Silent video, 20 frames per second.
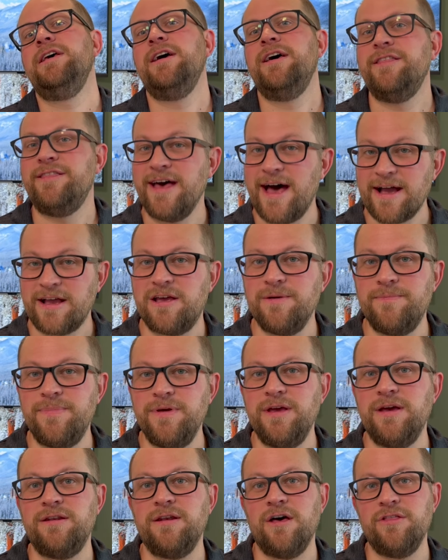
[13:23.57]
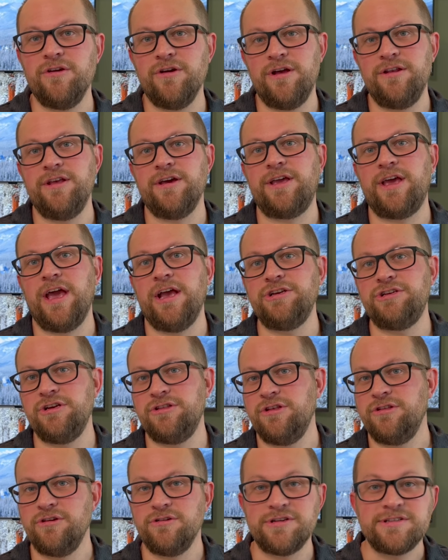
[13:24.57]
that could be another indication
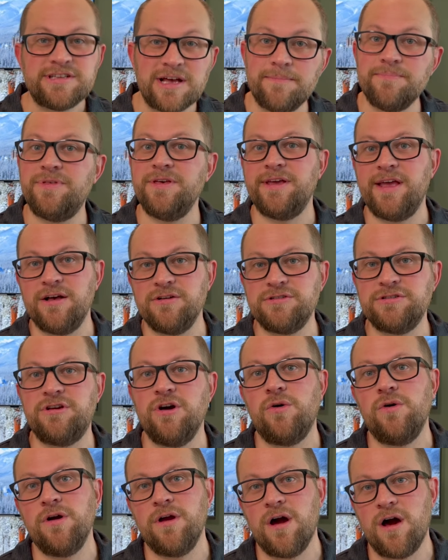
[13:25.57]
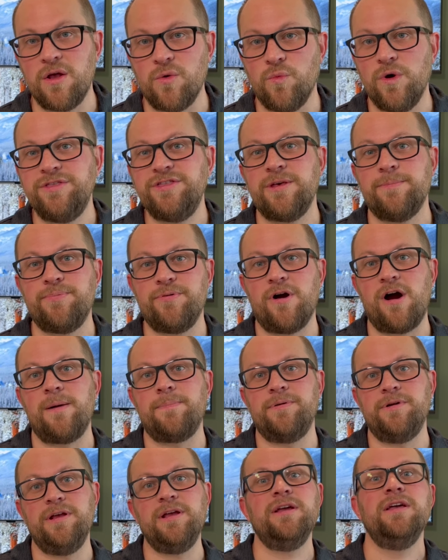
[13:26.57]
that there's something else going on with the
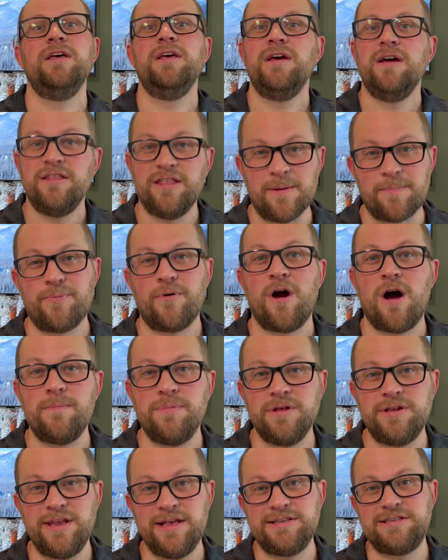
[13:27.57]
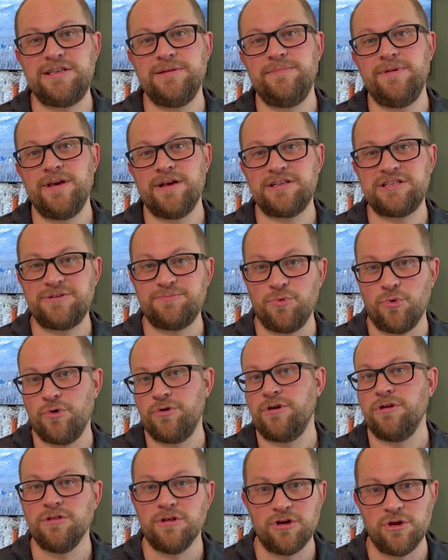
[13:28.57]
property that probably needs to be explored
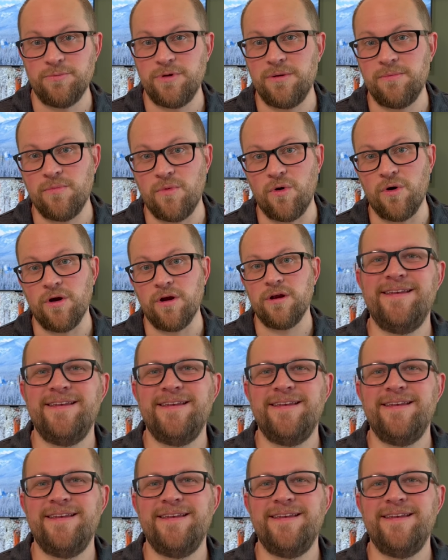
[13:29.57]
a little bit more.